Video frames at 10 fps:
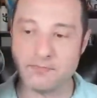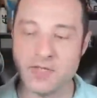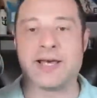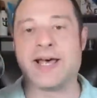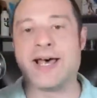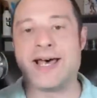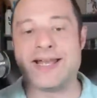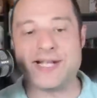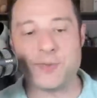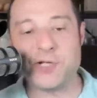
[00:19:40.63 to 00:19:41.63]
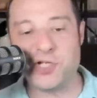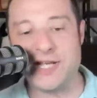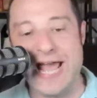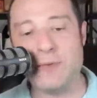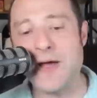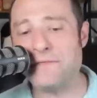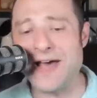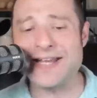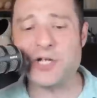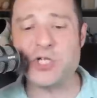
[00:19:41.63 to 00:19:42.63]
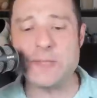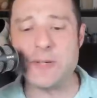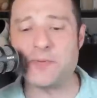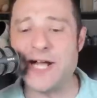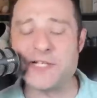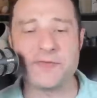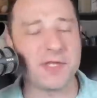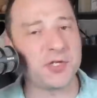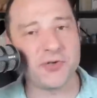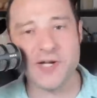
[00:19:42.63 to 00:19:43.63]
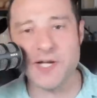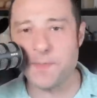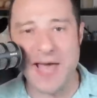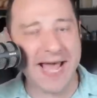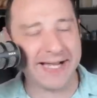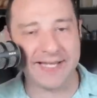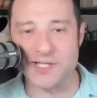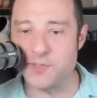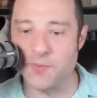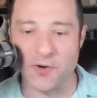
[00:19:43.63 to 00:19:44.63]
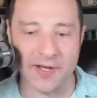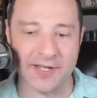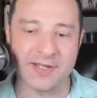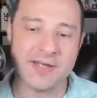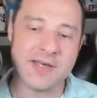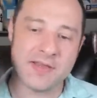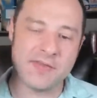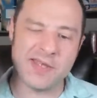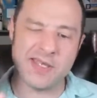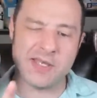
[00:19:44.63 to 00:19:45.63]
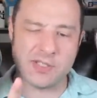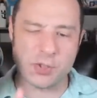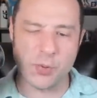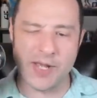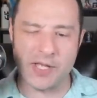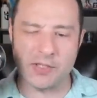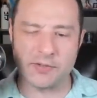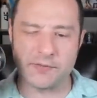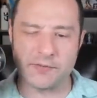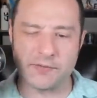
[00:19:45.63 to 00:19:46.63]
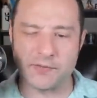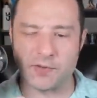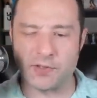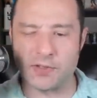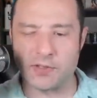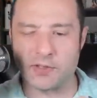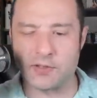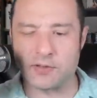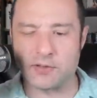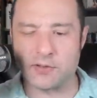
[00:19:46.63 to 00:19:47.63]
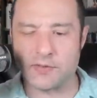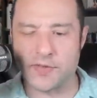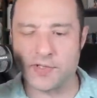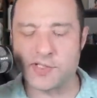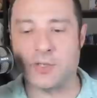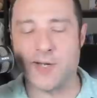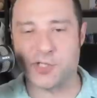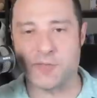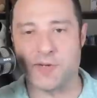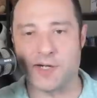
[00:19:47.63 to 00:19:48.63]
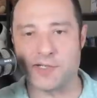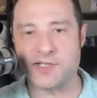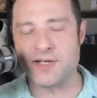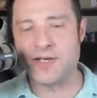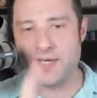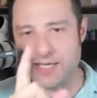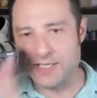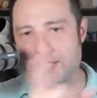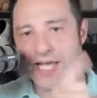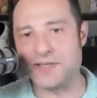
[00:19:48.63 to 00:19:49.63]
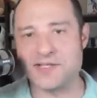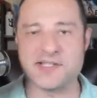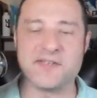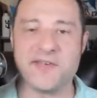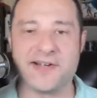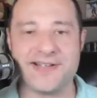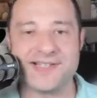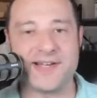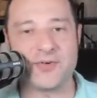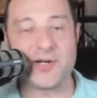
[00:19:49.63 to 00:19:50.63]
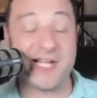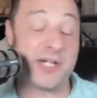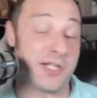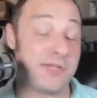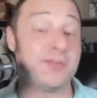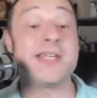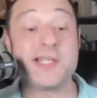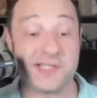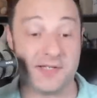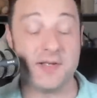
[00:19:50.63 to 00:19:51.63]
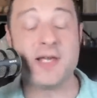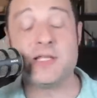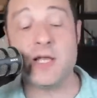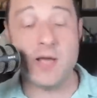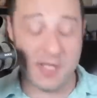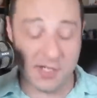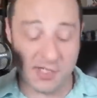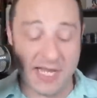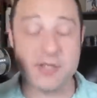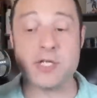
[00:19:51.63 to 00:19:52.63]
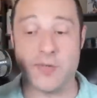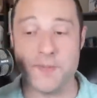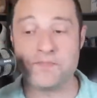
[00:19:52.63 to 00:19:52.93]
Uh, next question How do I find a cheaper price for the drink package? Boy, the 12 or 13 question marks indicate this is a very tough question. Actually, it's really easy. Now, here's how you do it.